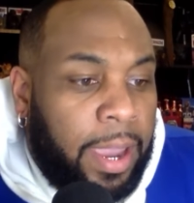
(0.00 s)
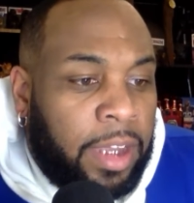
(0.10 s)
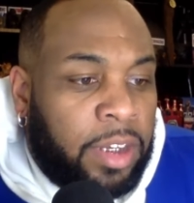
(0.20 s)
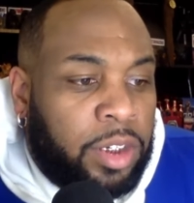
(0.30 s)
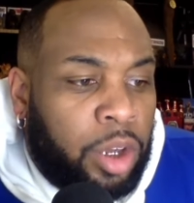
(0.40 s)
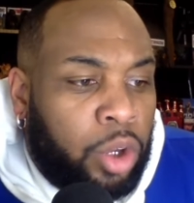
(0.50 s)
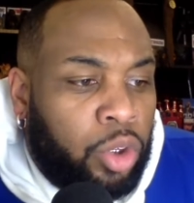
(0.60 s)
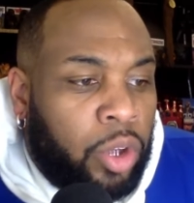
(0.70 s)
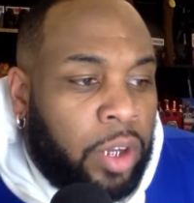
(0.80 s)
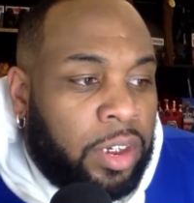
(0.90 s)
And so,
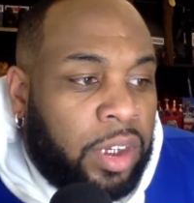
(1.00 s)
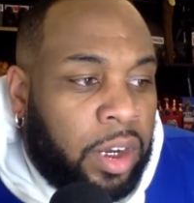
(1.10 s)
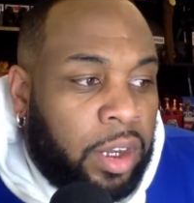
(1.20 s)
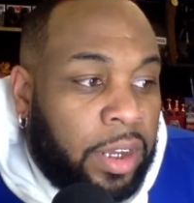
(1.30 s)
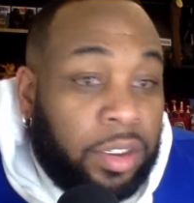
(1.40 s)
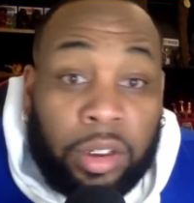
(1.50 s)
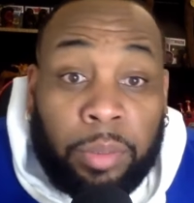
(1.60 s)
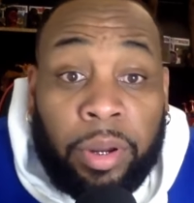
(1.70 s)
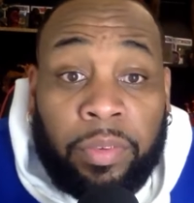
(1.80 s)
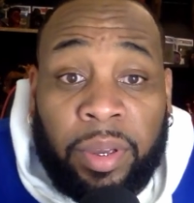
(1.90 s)
you know, I just kind of like took a
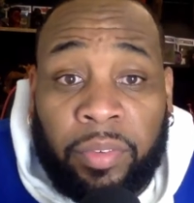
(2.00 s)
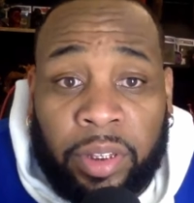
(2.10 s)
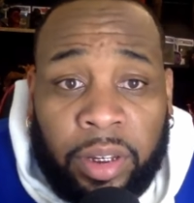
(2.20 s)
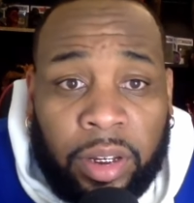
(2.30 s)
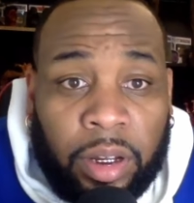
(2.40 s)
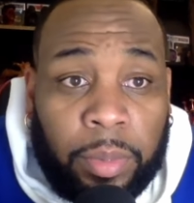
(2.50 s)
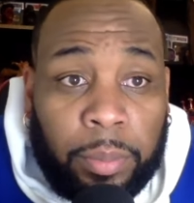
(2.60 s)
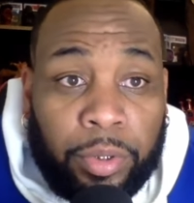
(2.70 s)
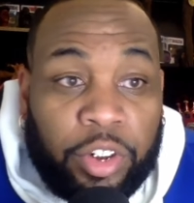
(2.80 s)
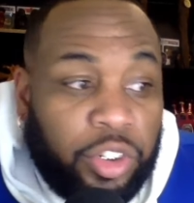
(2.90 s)
break from everything. Um,
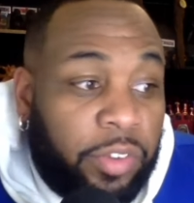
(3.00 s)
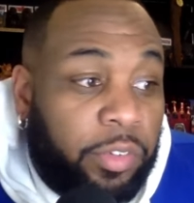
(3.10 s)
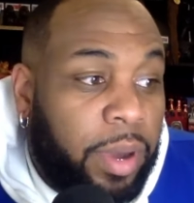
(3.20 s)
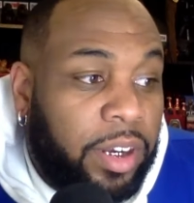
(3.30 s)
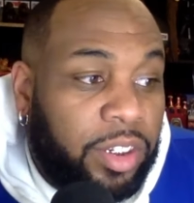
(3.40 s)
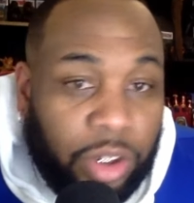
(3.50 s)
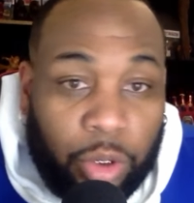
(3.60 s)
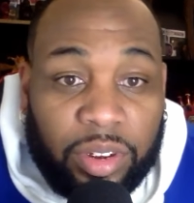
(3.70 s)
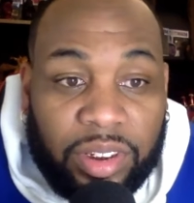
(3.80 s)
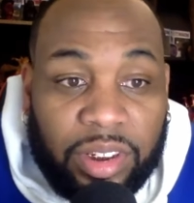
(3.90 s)
I'm pretty sure everybody's
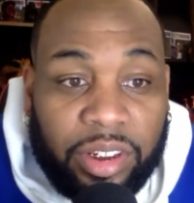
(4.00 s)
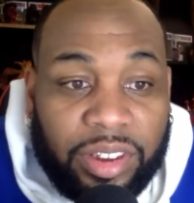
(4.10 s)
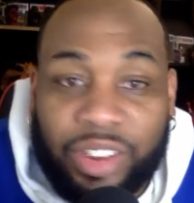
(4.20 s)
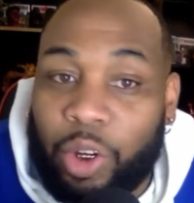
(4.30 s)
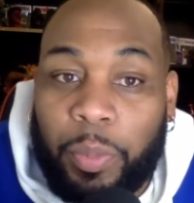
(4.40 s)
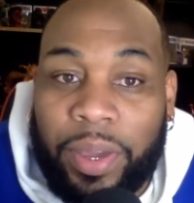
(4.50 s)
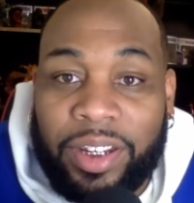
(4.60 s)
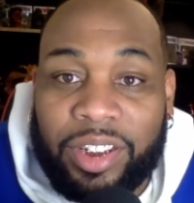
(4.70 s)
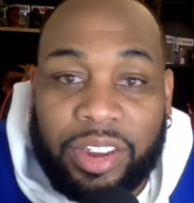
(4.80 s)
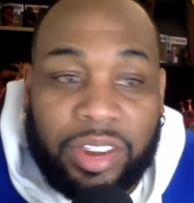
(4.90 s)
noticed there's no
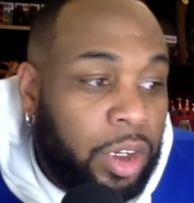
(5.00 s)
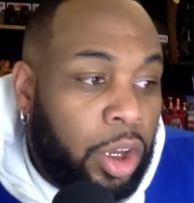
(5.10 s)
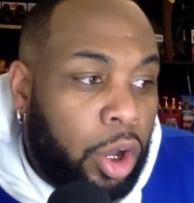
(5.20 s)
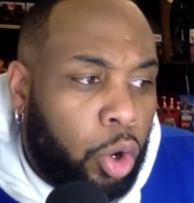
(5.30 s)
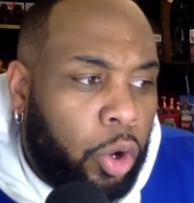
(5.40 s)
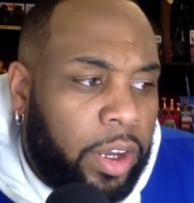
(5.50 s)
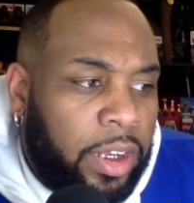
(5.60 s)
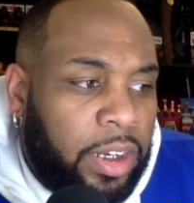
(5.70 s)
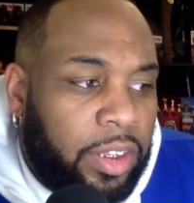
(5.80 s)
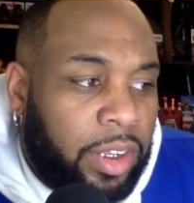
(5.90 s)
pages or
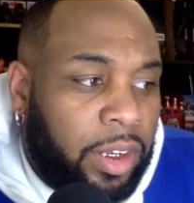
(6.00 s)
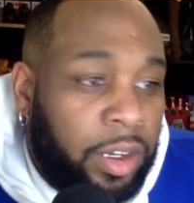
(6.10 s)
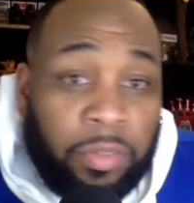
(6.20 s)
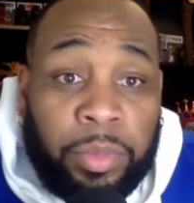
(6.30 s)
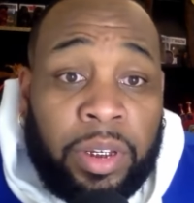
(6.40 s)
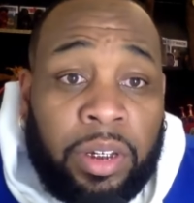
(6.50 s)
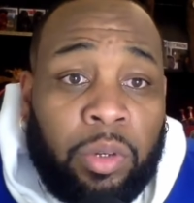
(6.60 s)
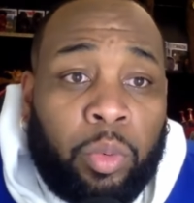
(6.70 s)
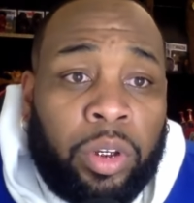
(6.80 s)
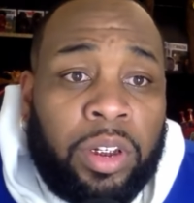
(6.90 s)
anything of me
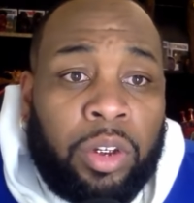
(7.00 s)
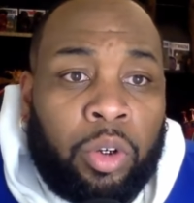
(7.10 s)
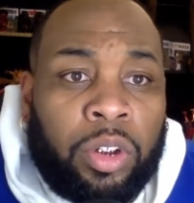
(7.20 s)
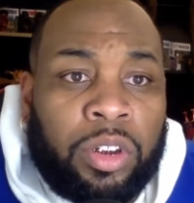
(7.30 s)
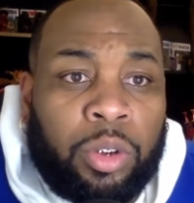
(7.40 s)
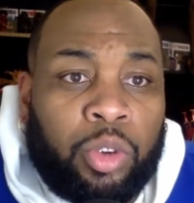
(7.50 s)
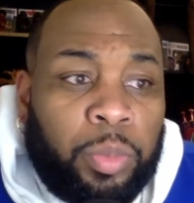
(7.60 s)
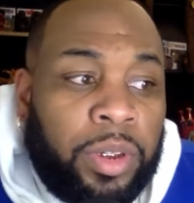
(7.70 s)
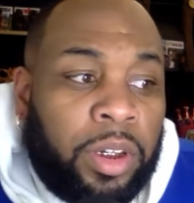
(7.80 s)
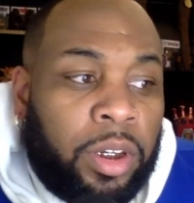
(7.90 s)
really on social
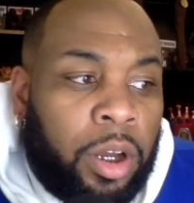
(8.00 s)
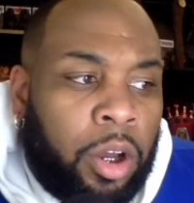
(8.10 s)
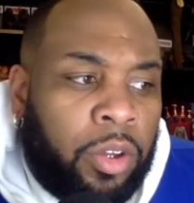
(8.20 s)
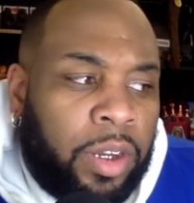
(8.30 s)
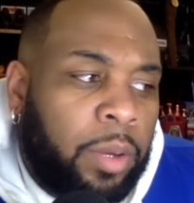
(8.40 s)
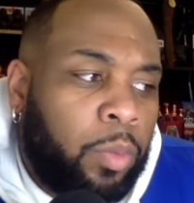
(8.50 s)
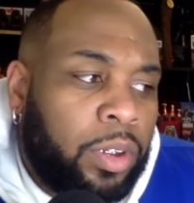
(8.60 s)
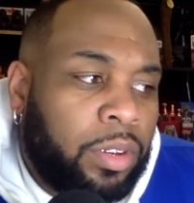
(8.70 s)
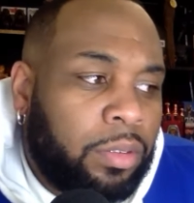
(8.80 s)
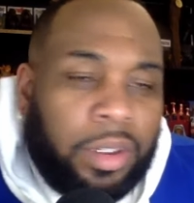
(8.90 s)
media at all. And that
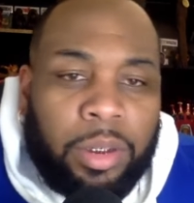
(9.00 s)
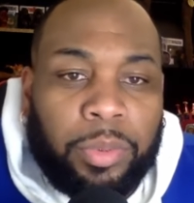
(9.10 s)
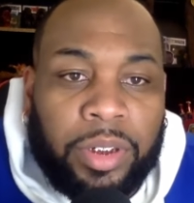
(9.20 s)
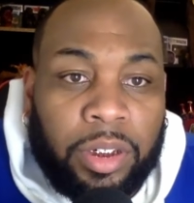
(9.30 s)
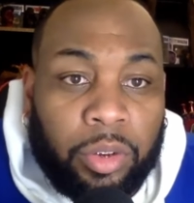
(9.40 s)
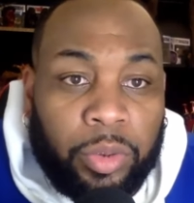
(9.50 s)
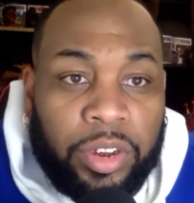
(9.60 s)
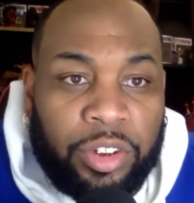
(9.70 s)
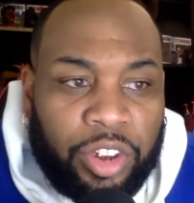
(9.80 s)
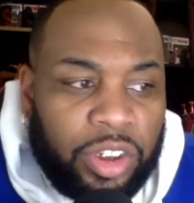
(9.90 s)
wasn't any particular
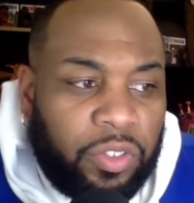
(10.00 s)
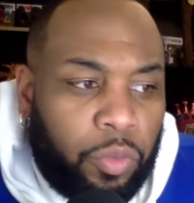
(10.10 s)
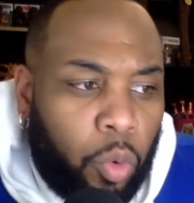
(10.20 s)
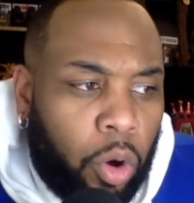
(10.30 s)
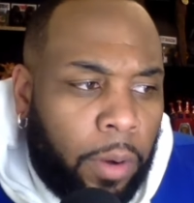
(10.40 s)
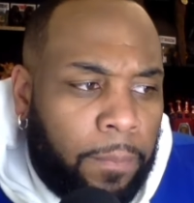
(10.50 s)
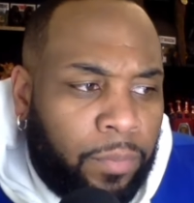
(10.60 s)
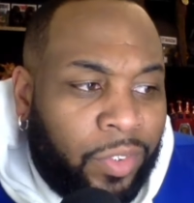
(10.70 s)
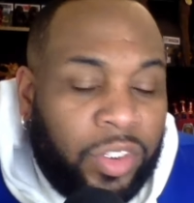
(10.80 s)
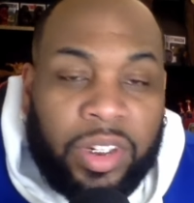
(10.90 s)
reason, just for
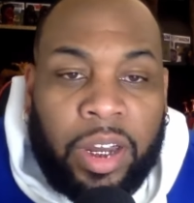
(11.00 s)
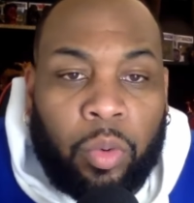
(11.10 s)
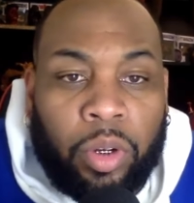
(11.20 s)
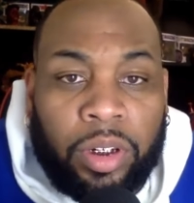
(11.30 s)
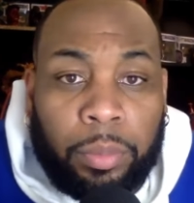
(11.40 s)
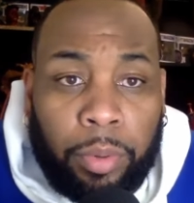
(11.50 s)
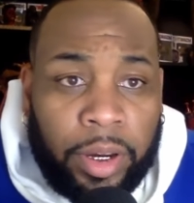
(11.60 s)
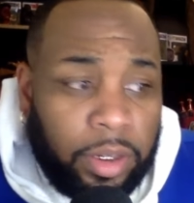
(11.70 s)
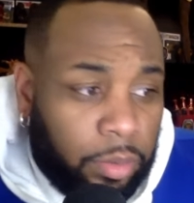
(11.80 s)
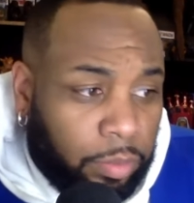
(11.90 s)
just kind of wanting a
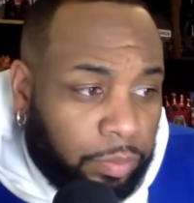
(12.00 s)
break.